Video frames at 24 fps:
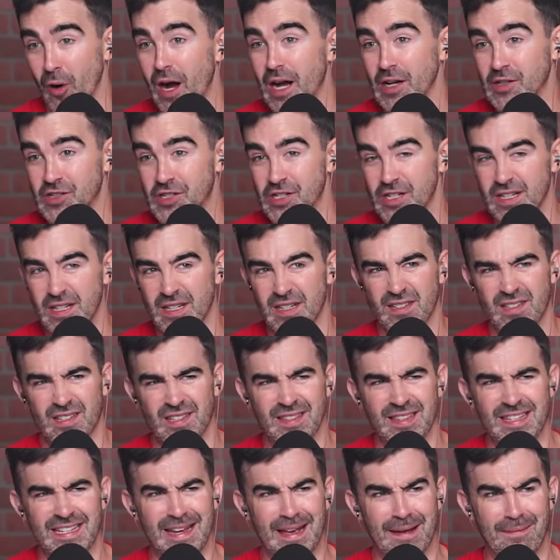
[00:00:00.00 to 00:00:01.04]
watches
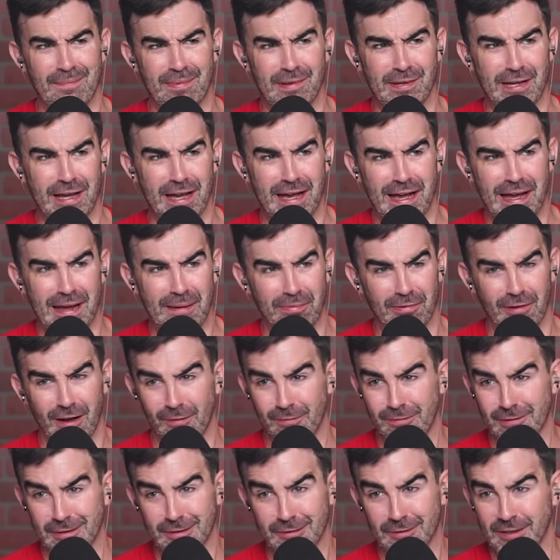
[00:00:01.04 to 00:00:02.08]
in the NBA,
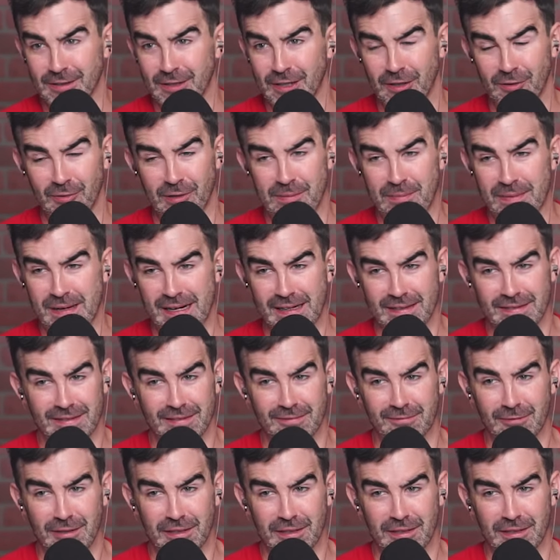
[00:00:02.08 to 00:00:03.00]
probably going all the way back to,